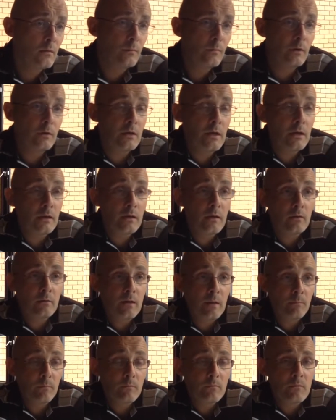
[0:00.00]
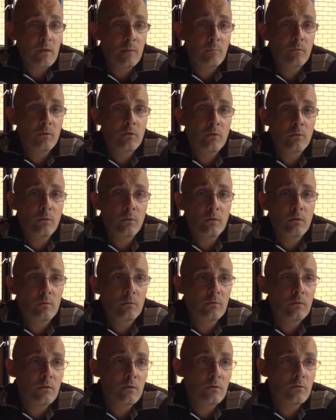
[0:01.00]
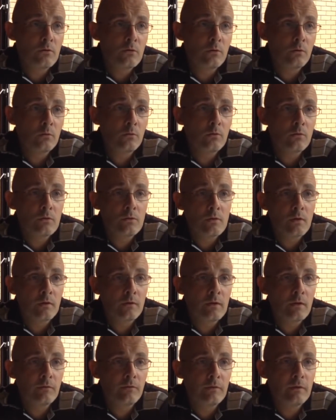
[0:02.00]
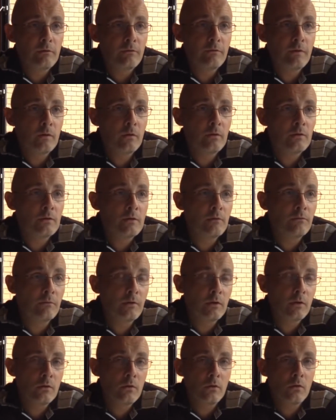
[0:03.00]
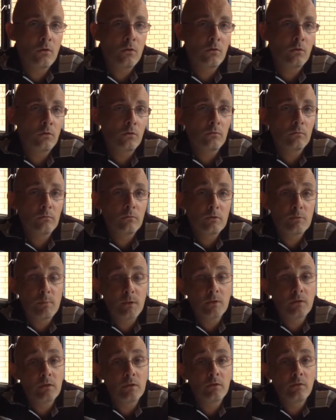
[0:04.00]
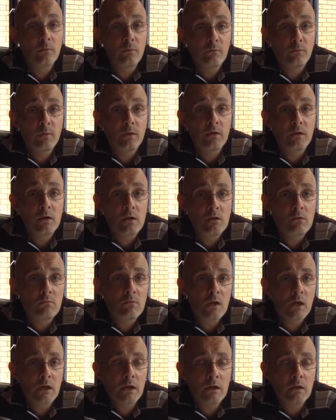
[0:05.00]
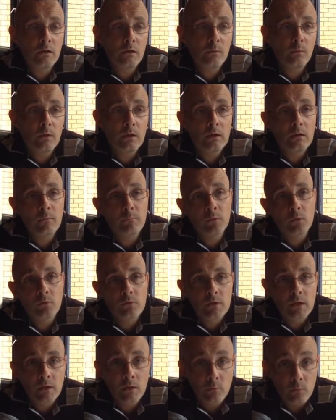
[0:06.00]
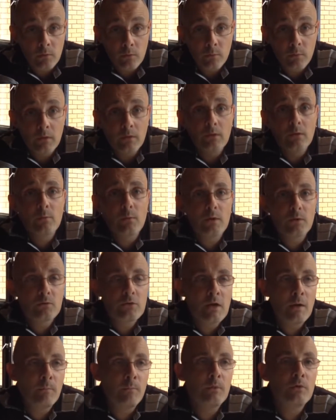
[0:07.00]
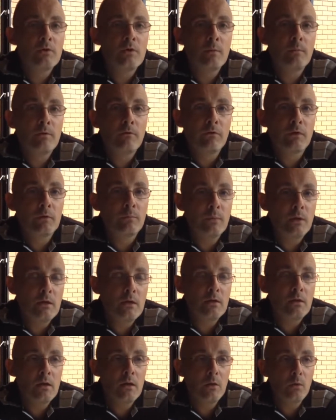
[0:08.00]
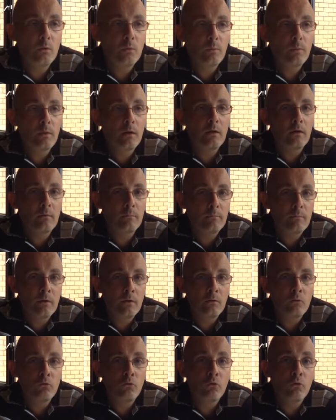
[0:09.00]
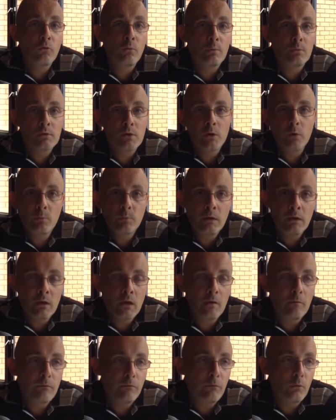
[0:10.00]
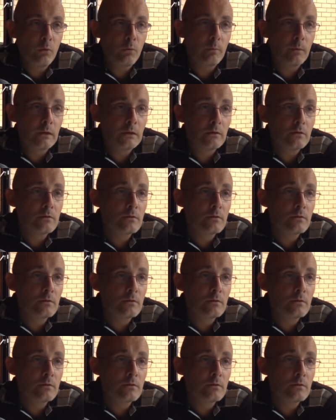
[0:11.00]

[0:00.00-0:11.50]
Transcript: But yeah, them two are the two, because I definitely felt as if I could have gone on, especially to have won the UK anyway. I'm not saying I would have won the World Championship if I'd beaten Neil, but the draw was opening up for me.